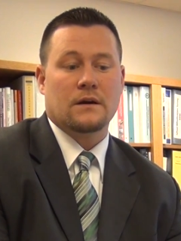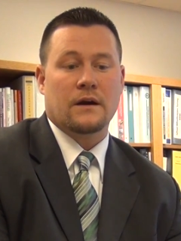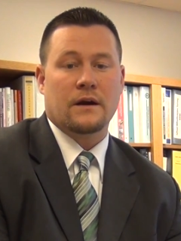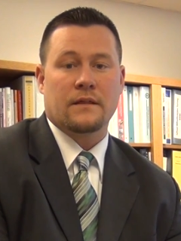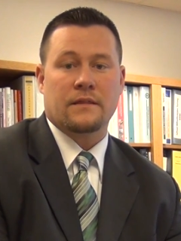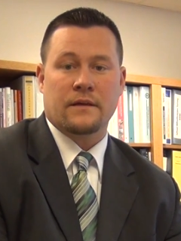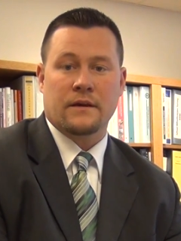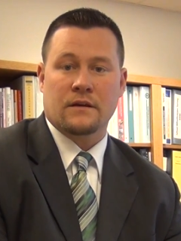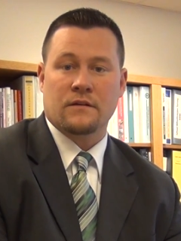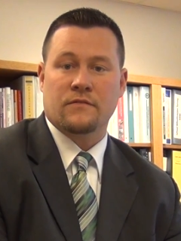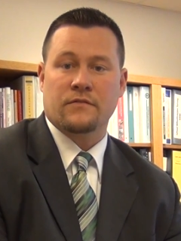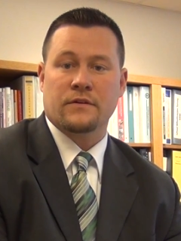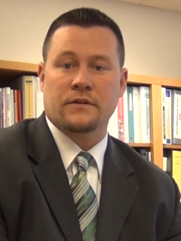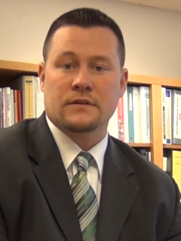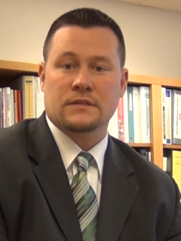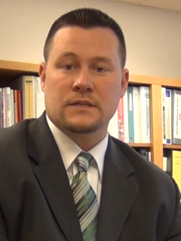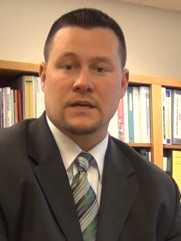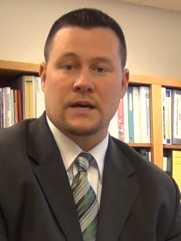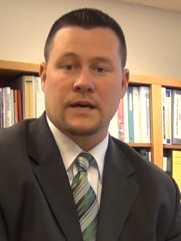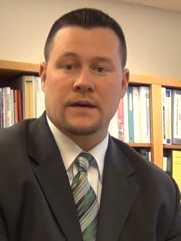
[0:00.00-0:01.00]
I thank you for your
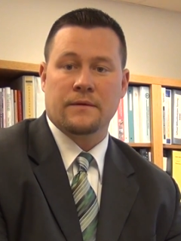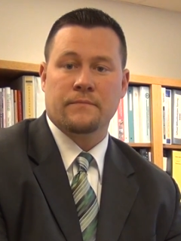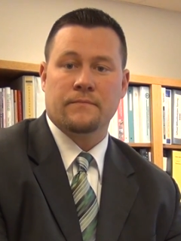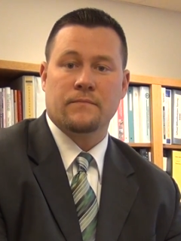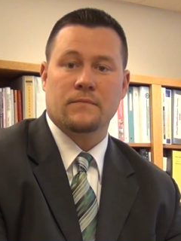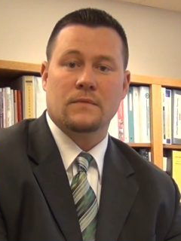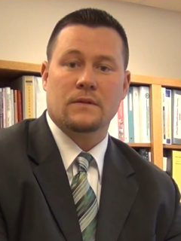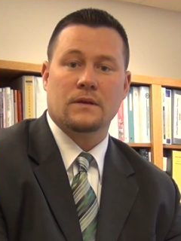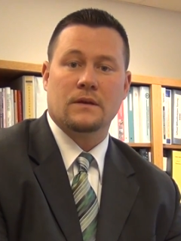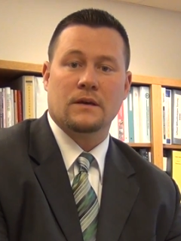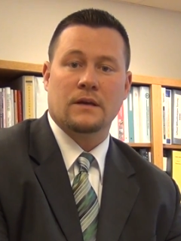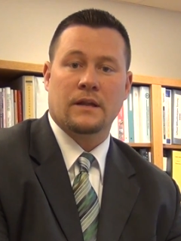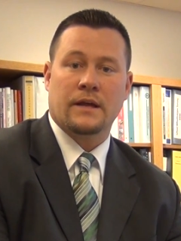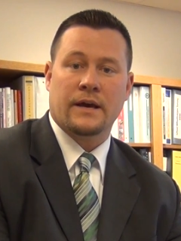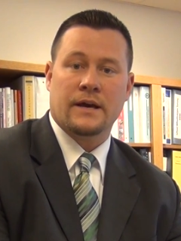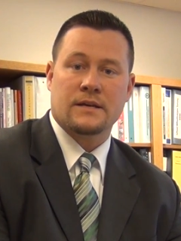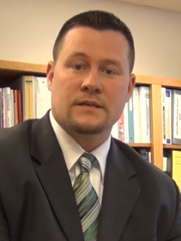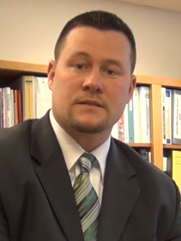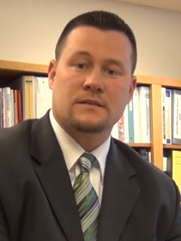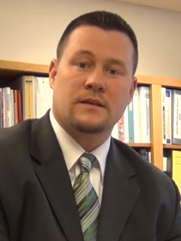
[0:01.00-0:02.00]
time and
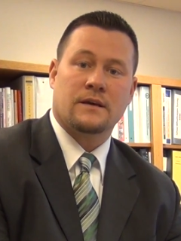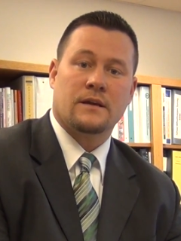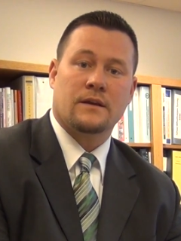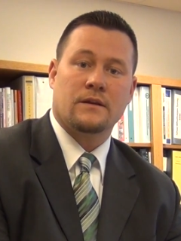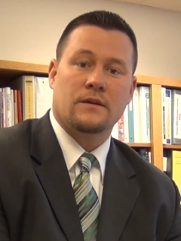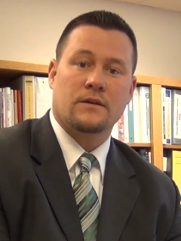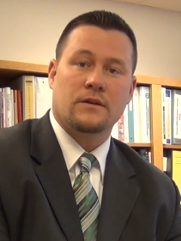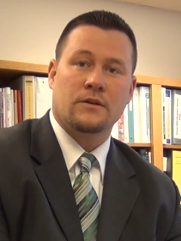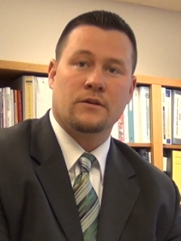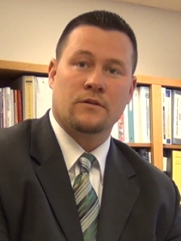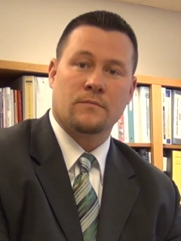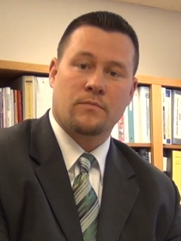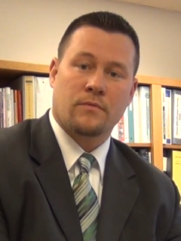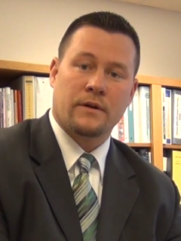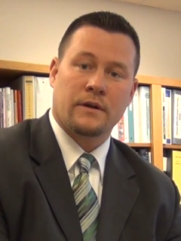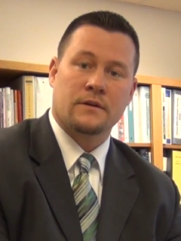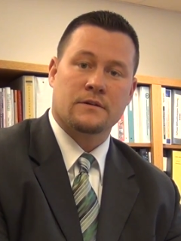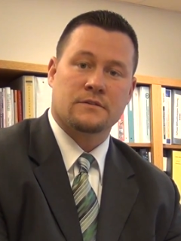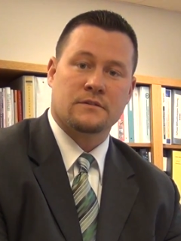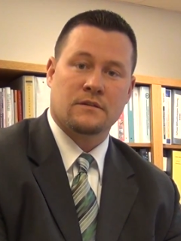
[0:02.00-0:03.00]
ask that your
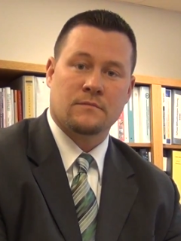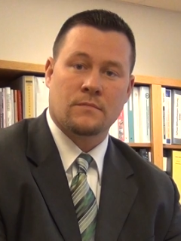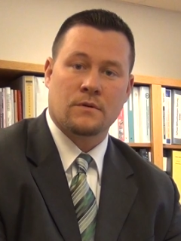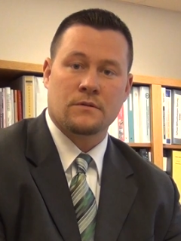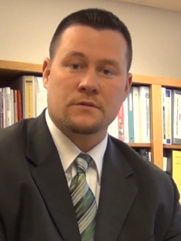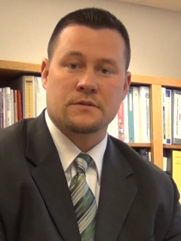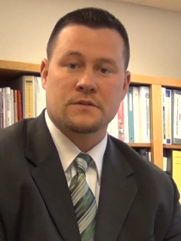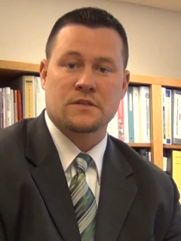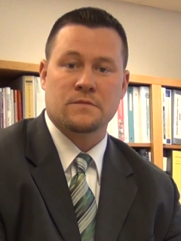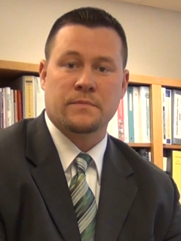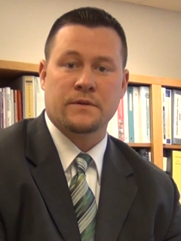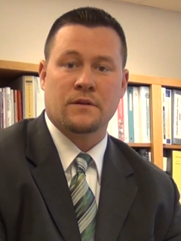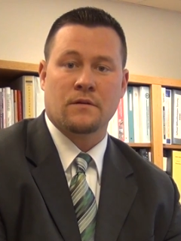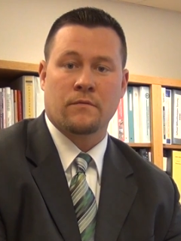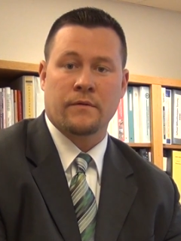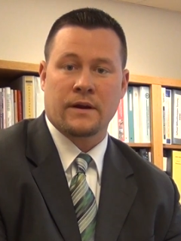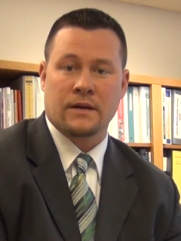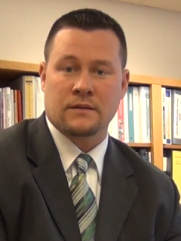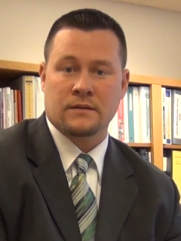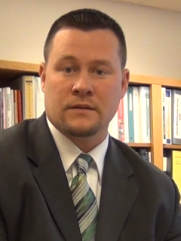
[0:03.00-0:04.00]
prayers and emotions be
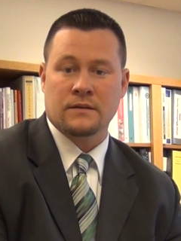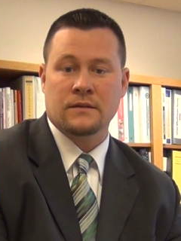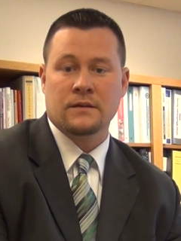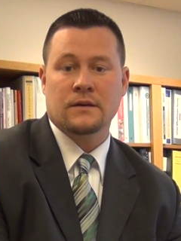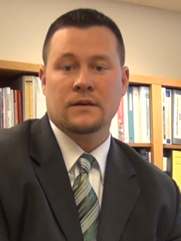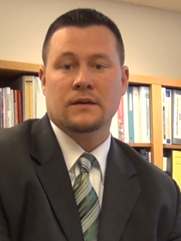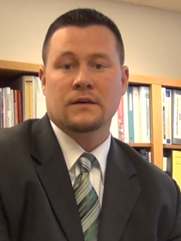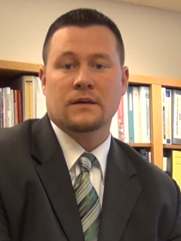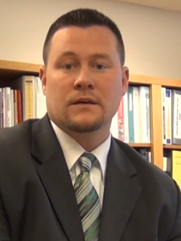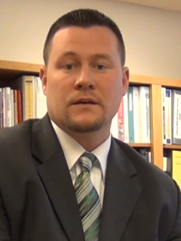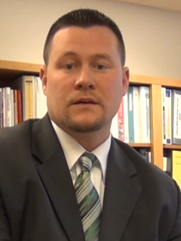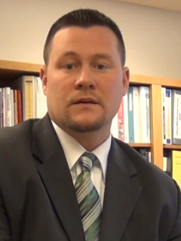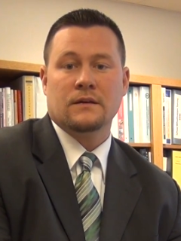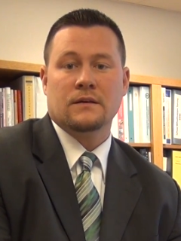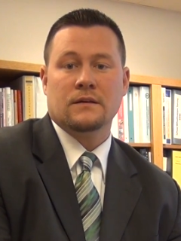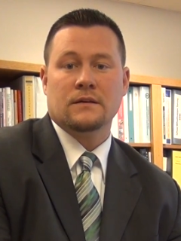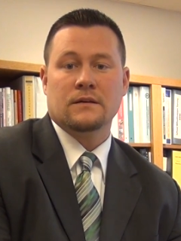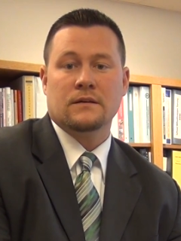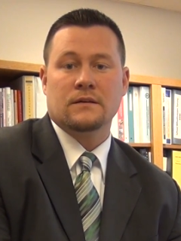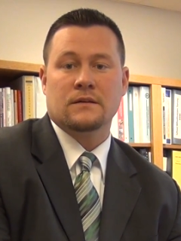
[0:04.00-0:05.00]
directed
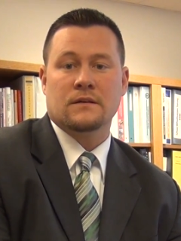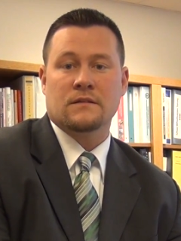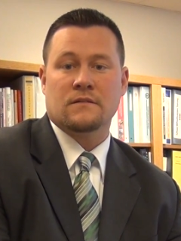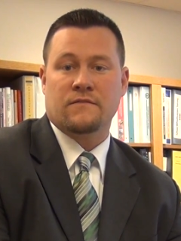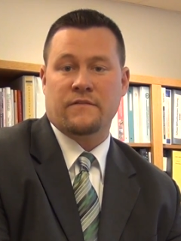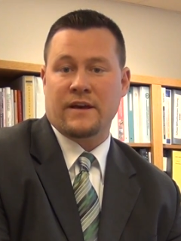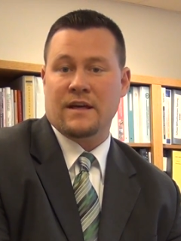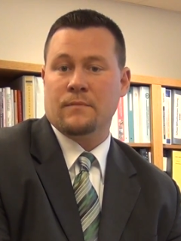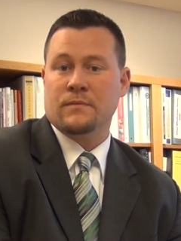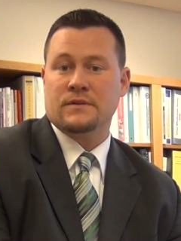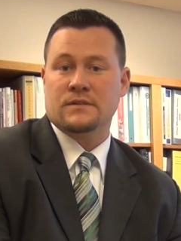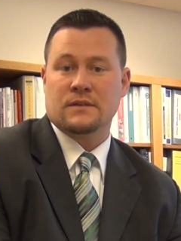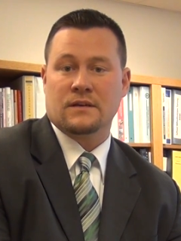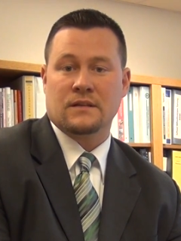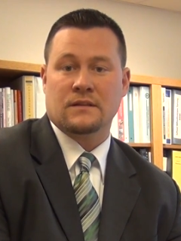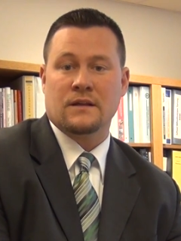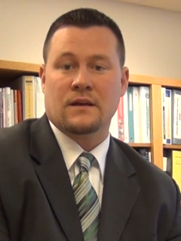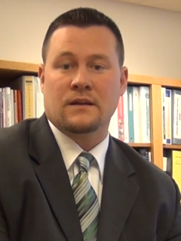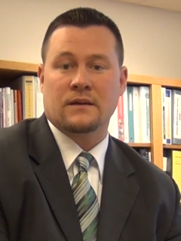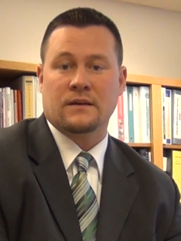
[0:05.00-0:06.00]
to the families in
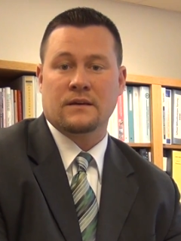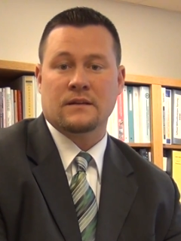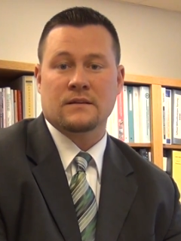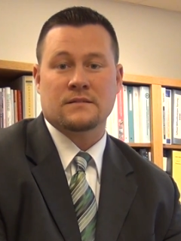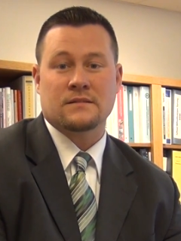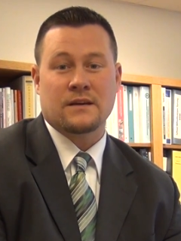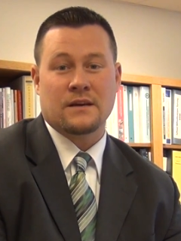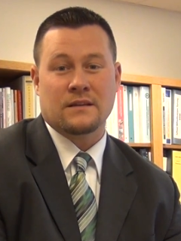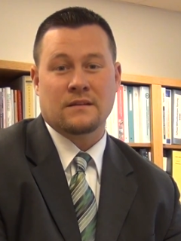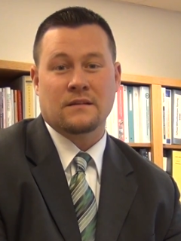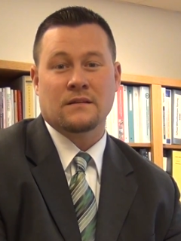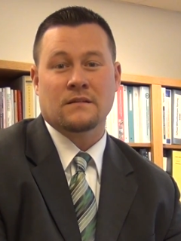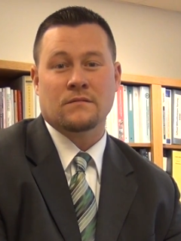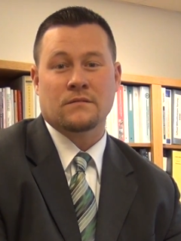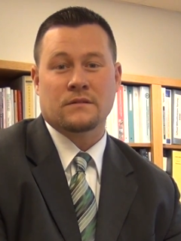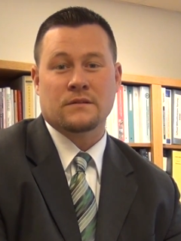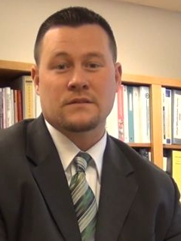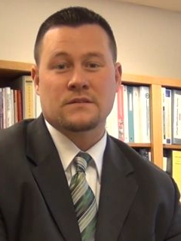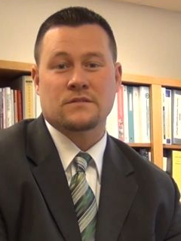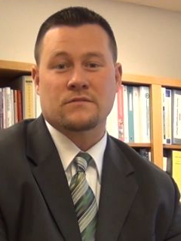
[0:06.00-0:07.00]
Connecticut as they deal
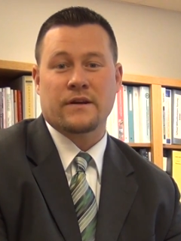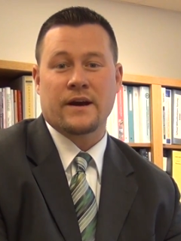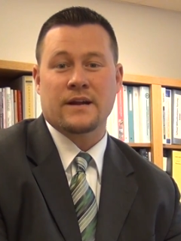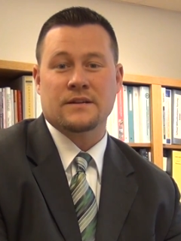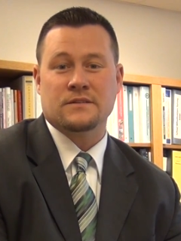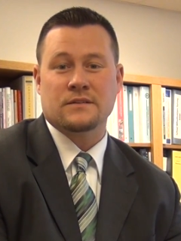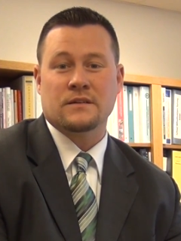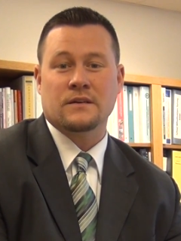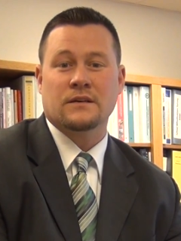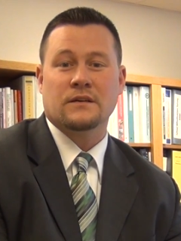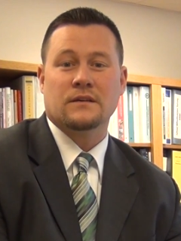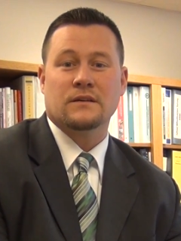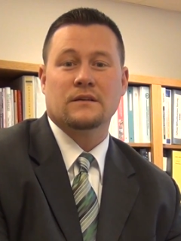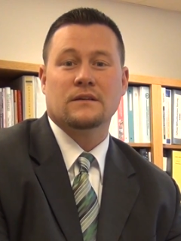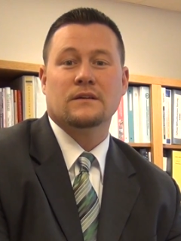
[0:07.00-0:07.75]
with this tragedy